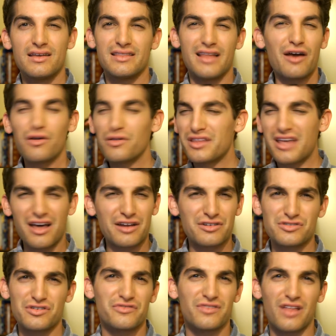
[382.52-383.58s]
not all the
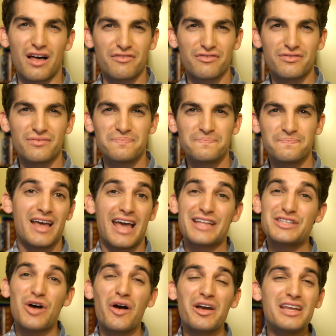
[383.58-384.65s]
extra fluff.
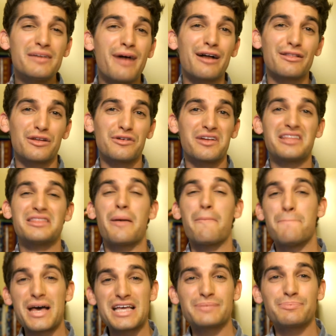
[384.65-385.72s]
In talking about learning, the
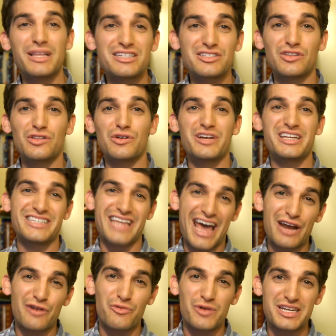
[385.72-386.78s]
best place to learn is
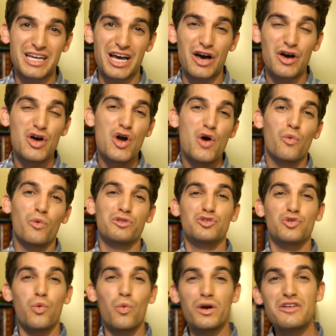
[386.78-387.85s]
at Edureka. With
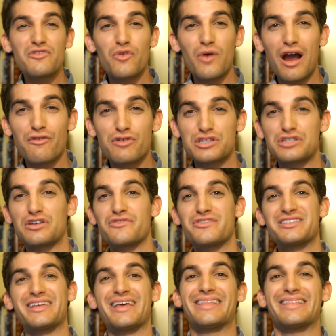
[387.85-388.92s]
24 hour
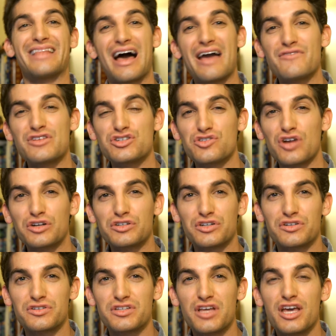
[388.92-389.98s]
service and live
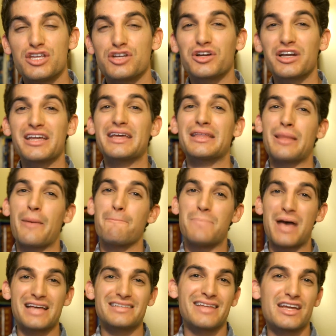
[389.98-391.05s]
instructors, you're gonna get the
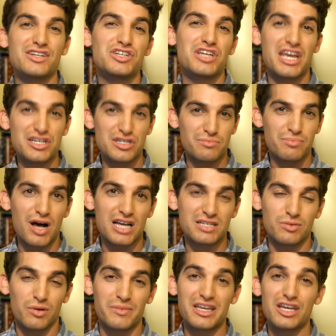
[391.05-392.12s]
best education
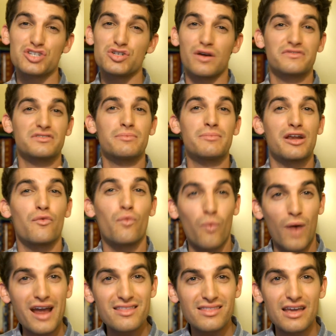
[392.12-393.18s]
possible because you have somebody
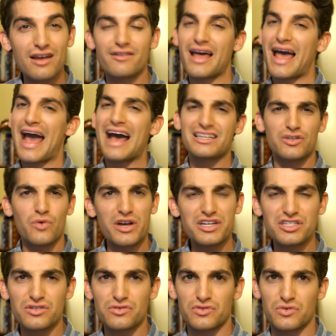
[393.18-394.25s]
right there to ask
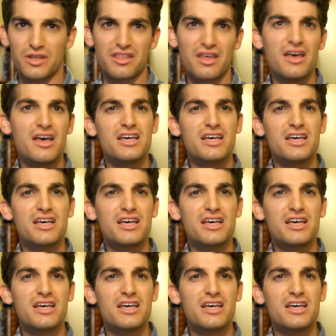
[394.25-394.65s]
questions with,